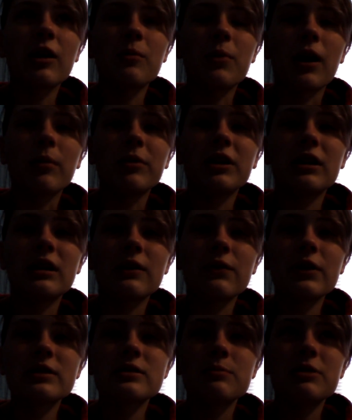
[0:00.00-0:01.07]
mean, I could probably get
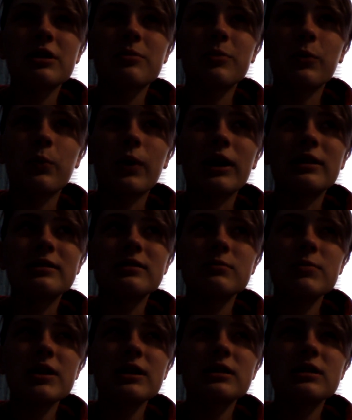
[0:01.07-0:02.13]
Netflix up here, but why does
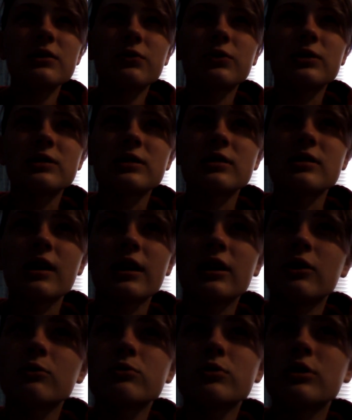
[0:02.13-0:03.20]
it make a difference? Because I
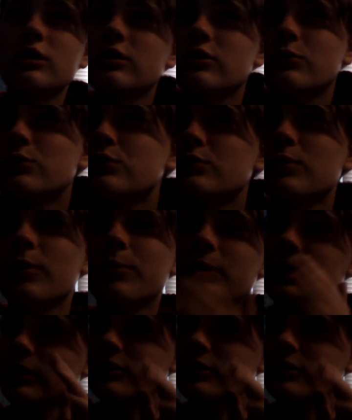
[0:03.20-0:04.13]
can also get YouTube up